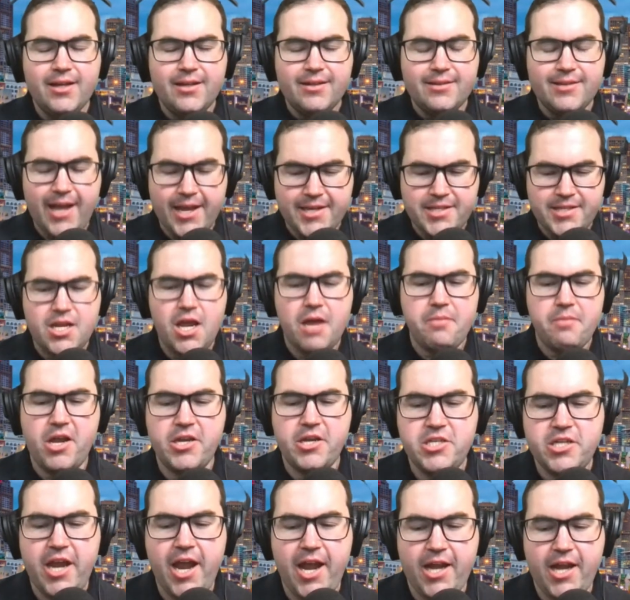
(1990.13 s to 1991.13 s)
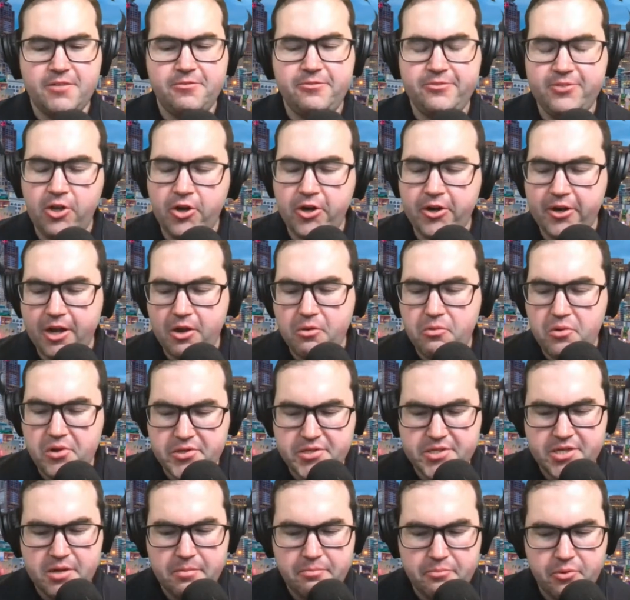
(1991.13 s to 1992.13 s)
last time I checked, Florida
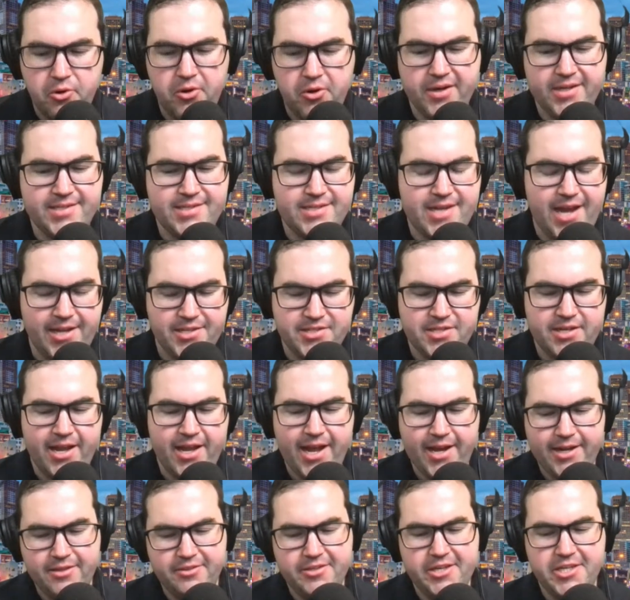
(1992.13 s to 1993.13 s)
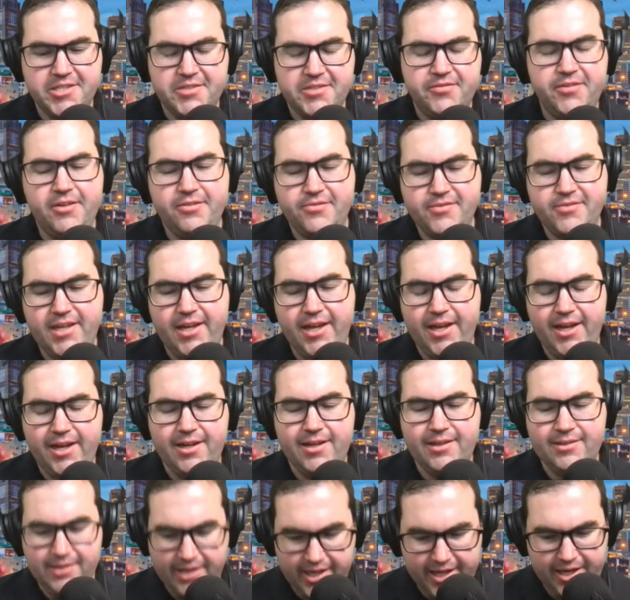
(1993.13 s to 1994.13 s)
wasn't a border state. So how did those 50
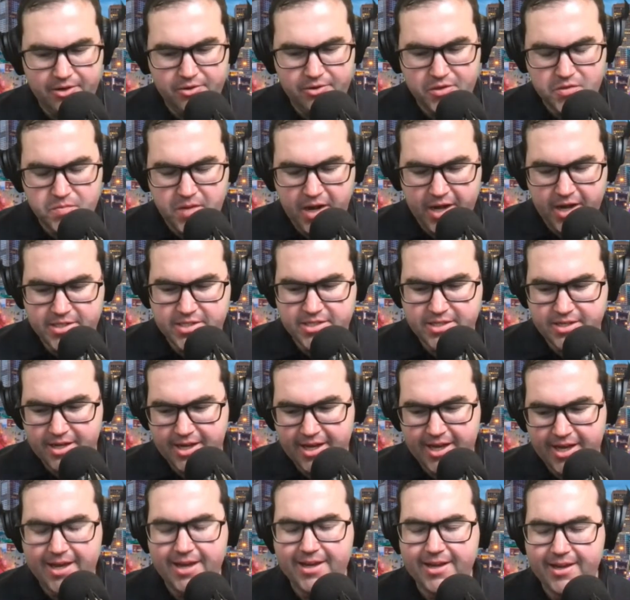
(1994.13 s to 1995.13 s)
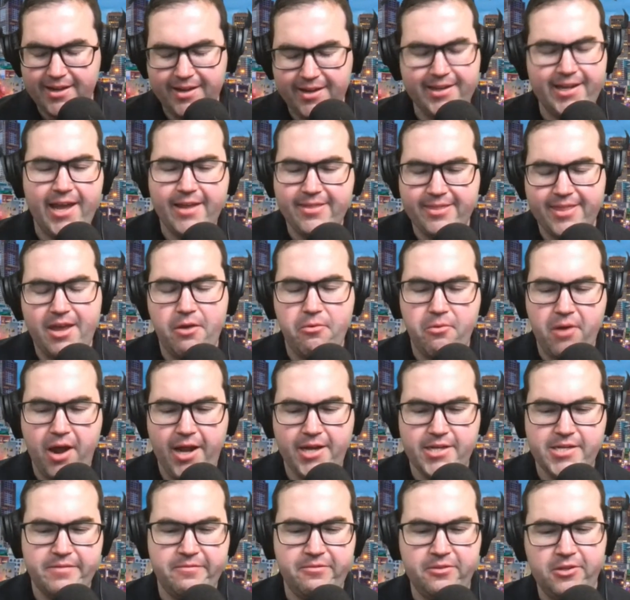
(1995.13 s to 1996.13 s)
illegals manage to get their way
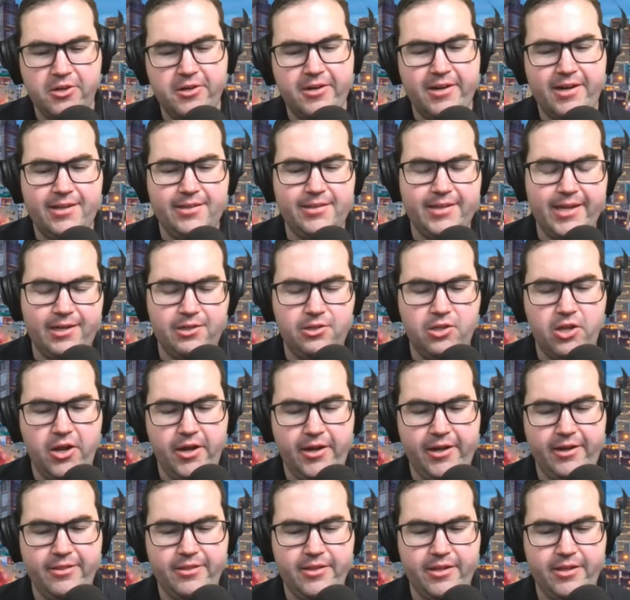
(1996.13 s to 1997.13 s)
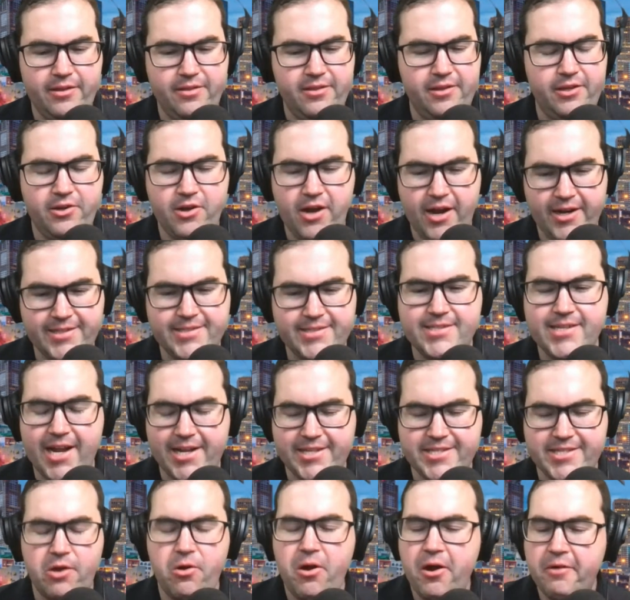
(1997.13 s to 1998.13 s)
into Florida, let alone in the, the United
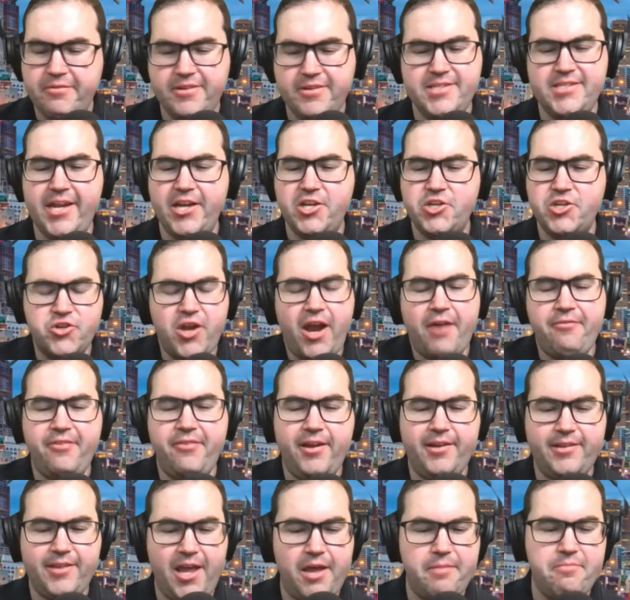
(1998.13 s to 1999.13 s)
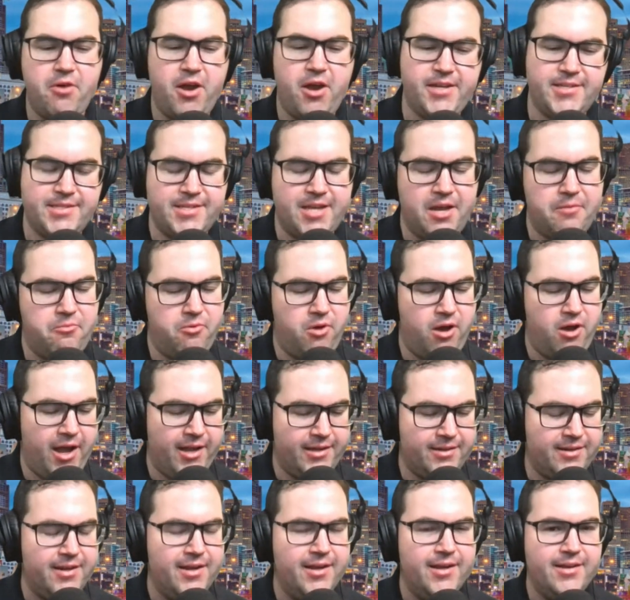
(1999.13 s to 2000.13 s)
States. They're obviously trafficked there by
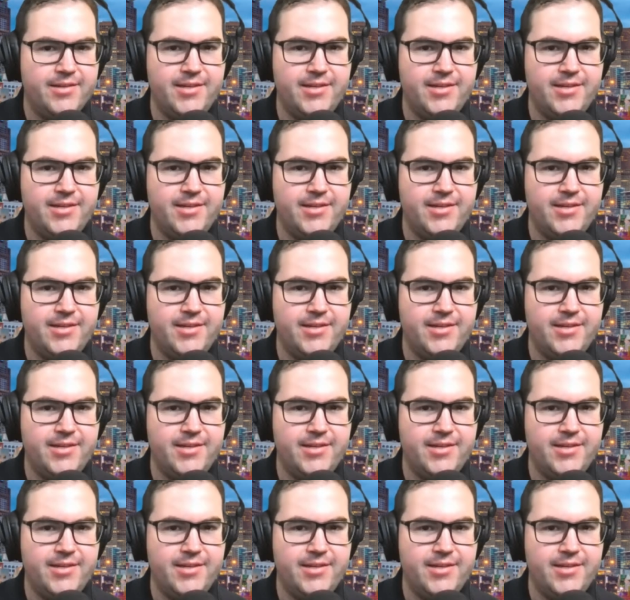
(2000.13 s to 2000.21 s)
someone.